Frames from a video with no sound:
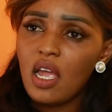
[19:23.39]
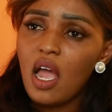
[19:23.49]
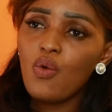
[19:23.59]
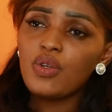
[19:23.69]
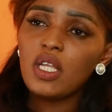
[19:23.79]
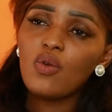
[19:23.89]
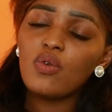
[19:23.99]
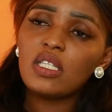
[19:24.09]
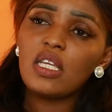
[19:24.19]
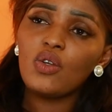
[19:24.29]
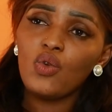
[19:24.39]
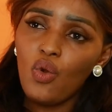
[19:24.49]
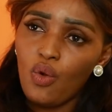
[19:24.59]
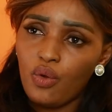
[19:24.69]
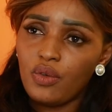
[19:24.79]
how they could say
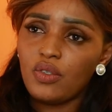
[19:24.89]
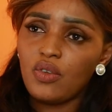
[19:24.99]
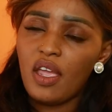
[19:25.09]
no to